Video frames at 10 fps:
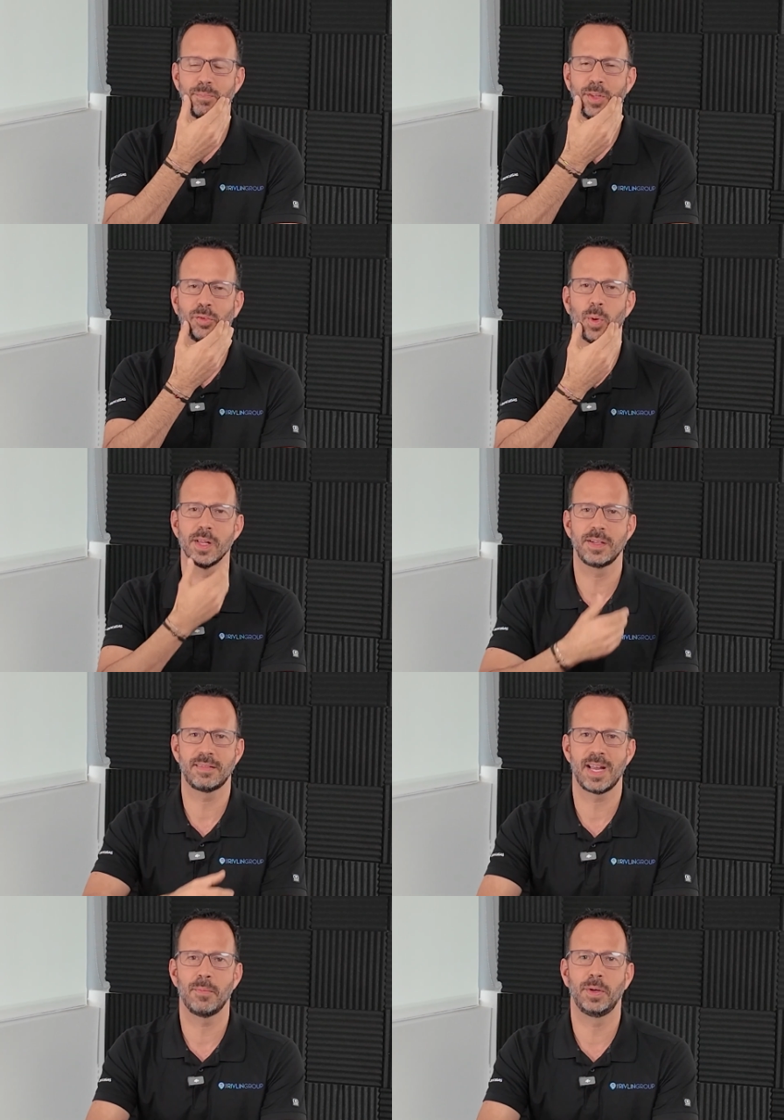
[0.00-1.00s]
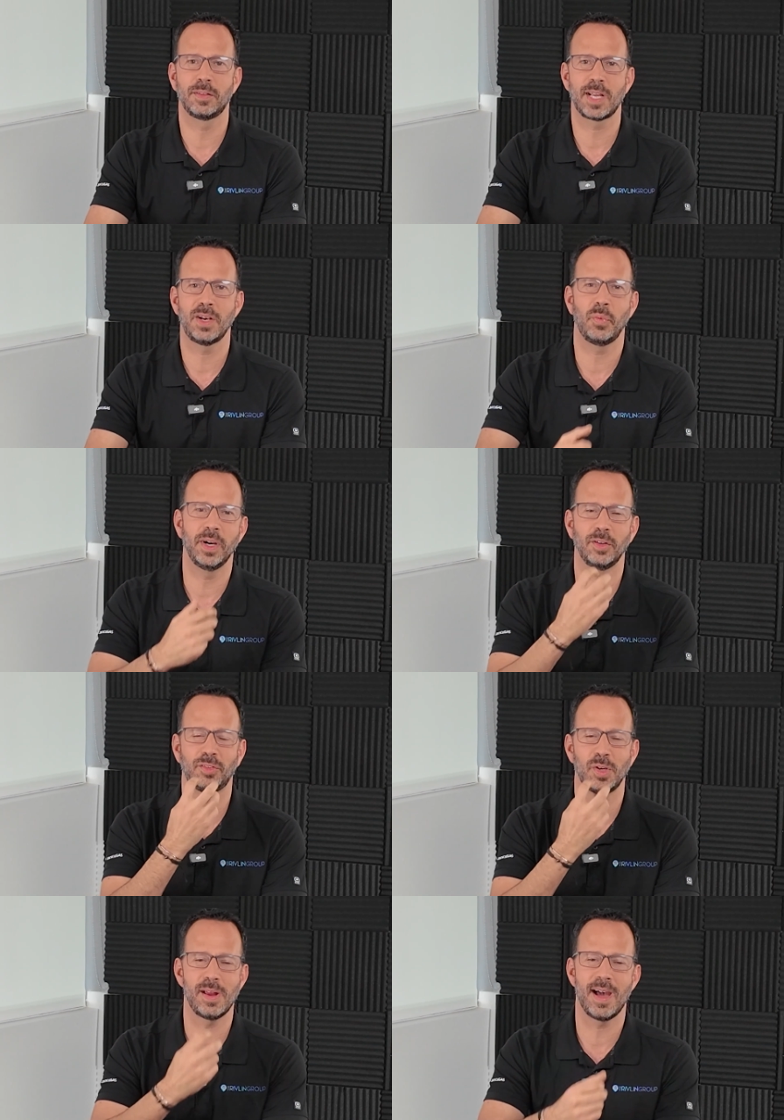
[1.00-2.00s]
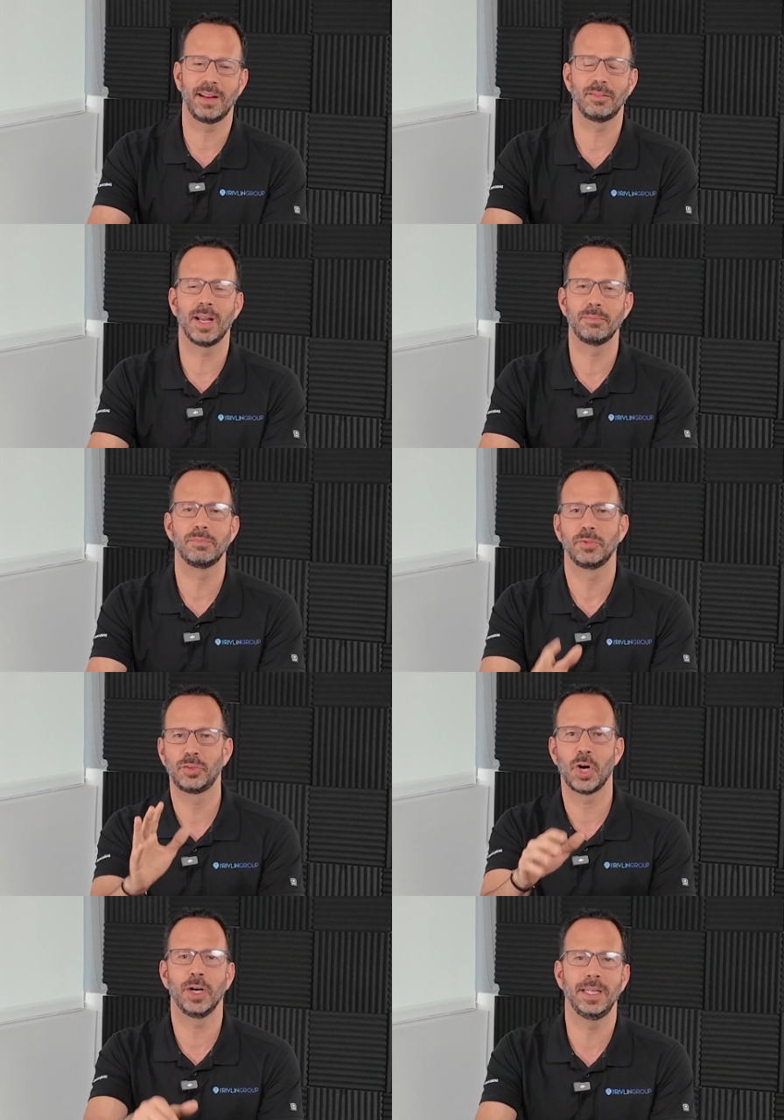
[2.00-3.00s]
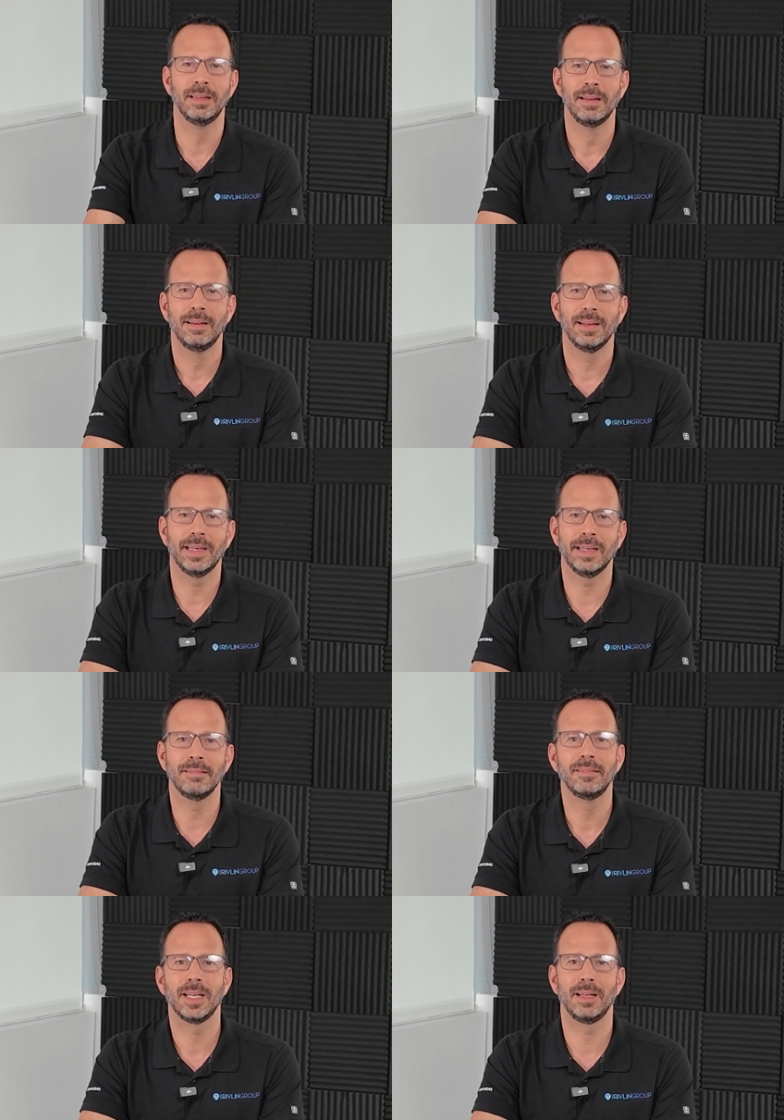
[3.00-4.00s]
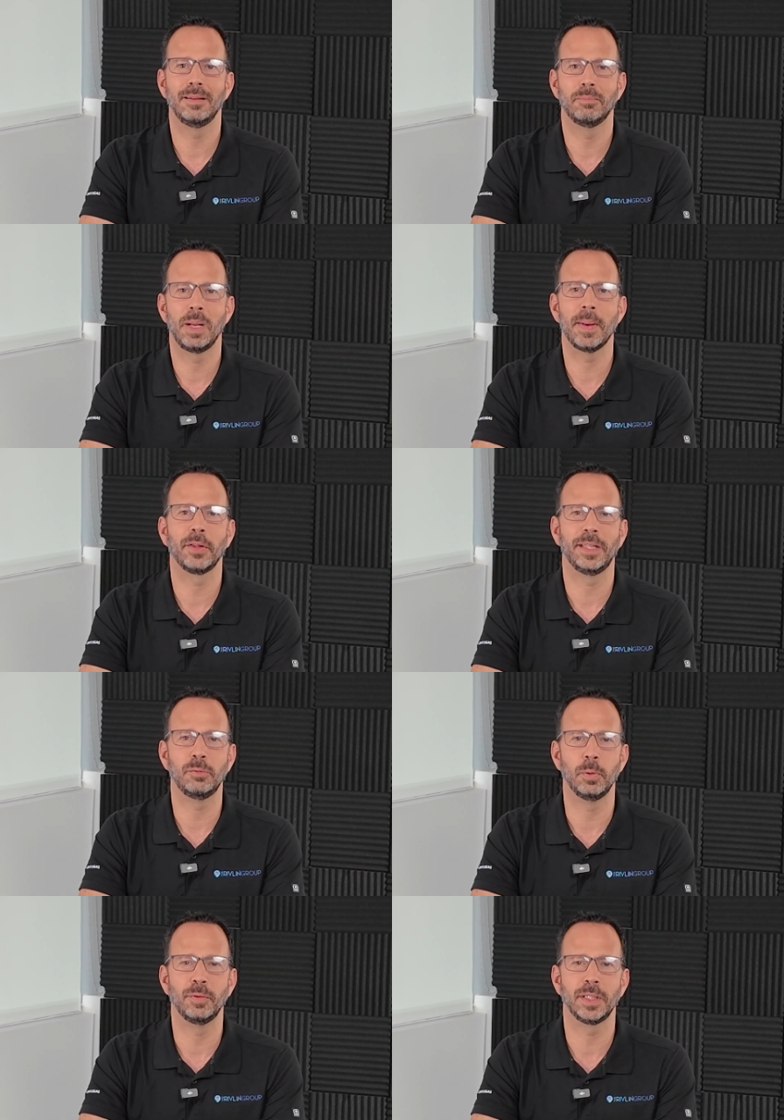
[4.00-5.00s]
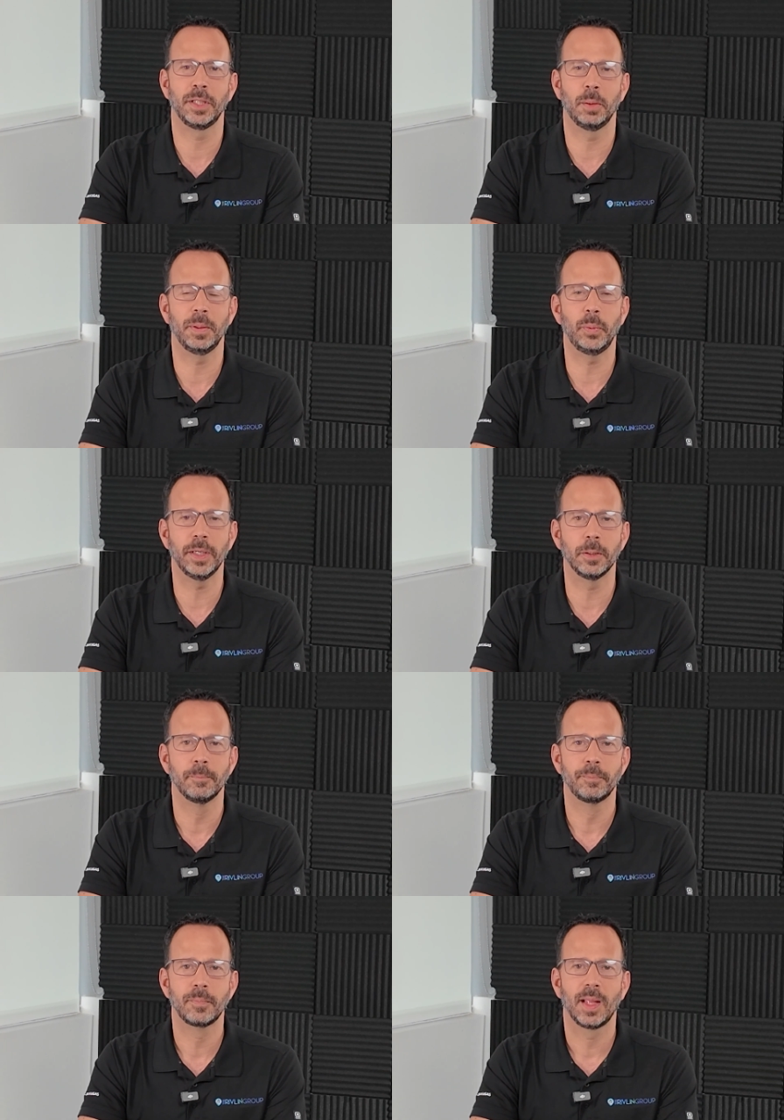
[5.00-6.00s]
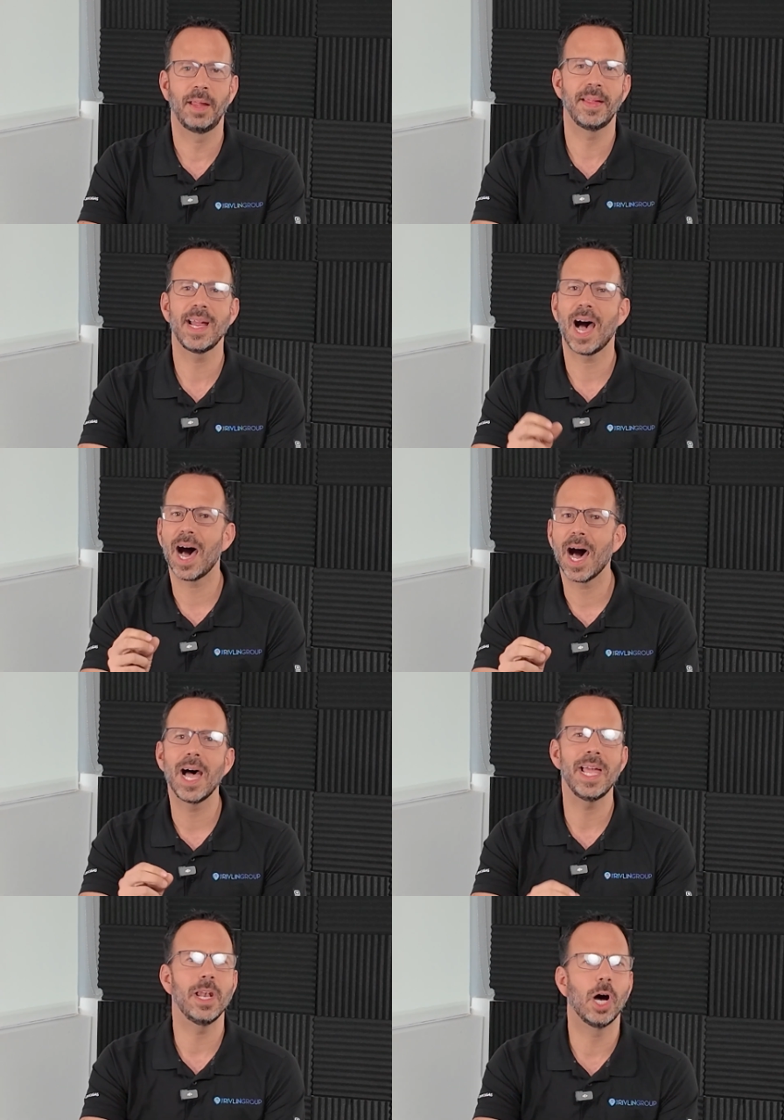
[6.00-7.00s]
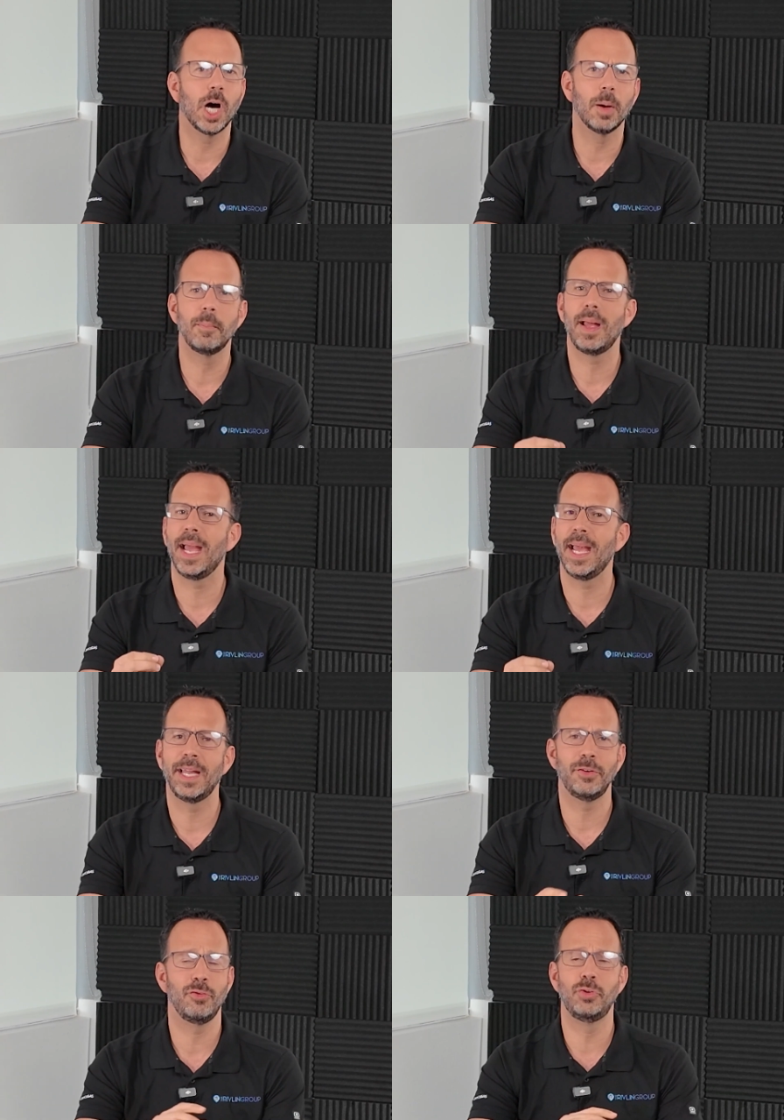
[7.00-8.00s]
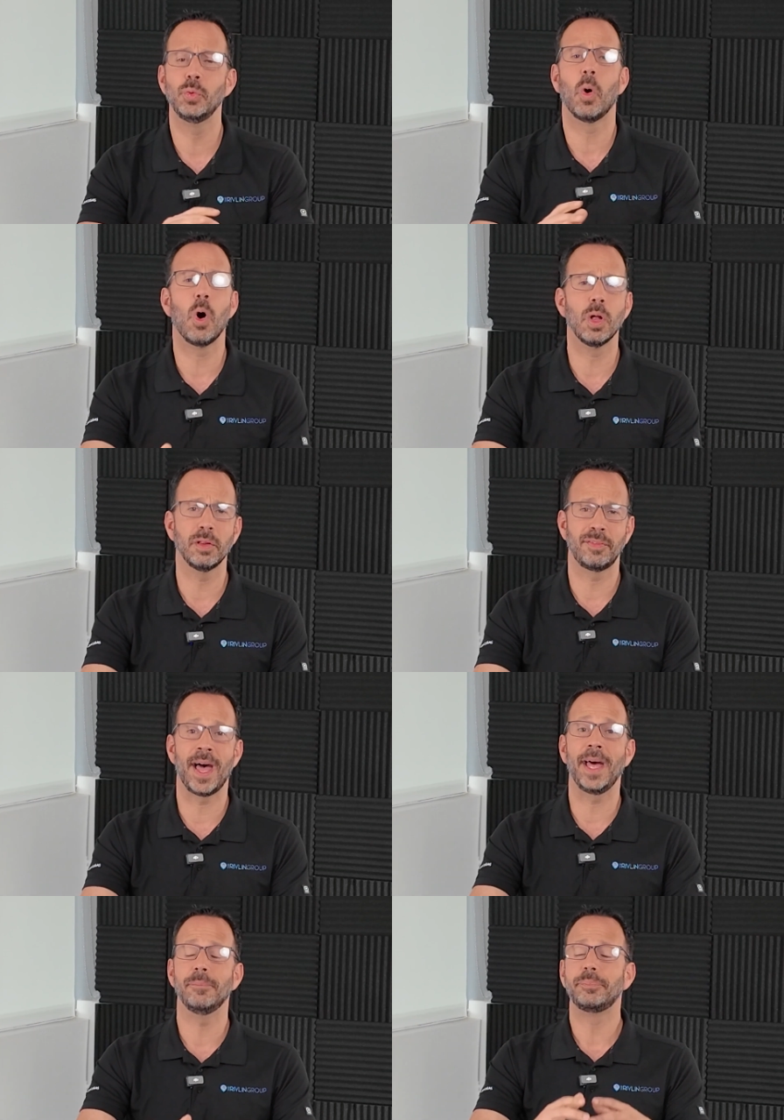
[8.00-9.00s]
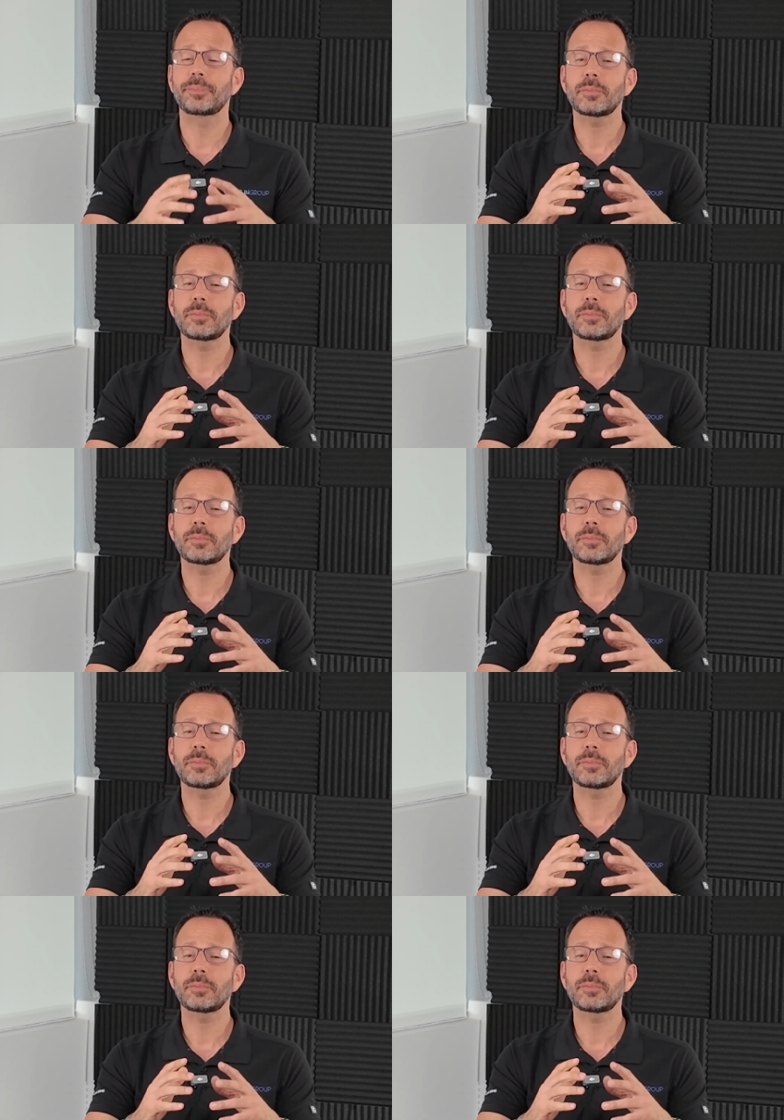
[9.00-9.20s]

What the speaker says: The swelling's down, but it's kind of weird. So yeah, I'm sorry. My mouth is moving a little bit weird. And they and do all of that.